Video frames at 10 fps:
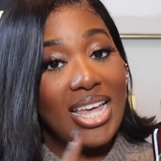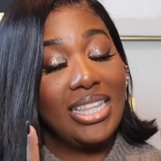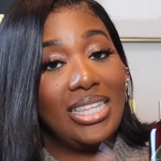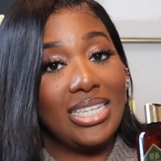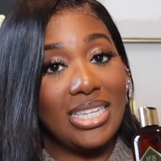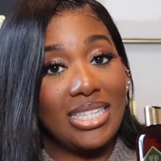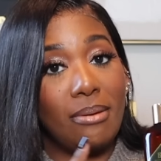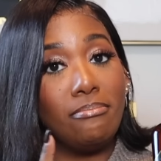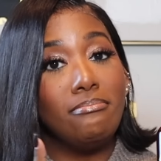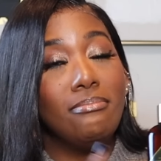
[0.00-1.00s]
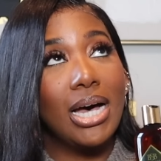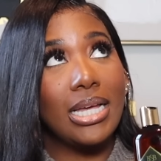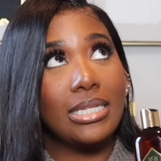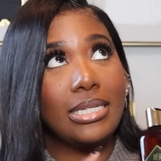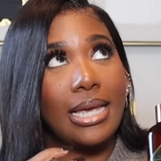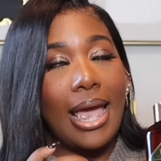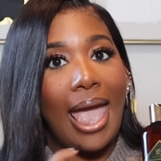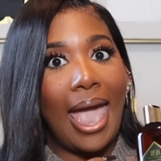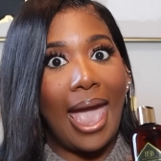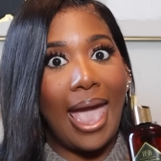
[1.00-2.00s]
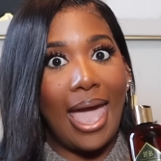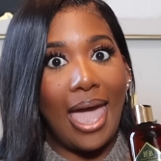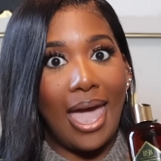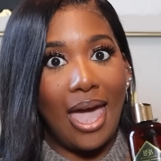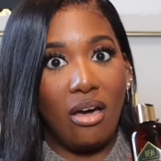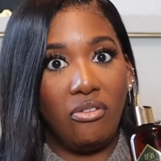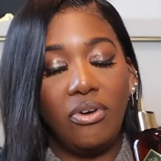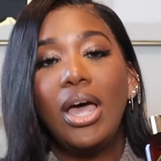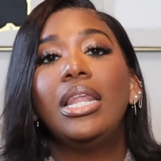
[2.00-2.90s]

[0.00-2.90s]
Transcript: this is a must have.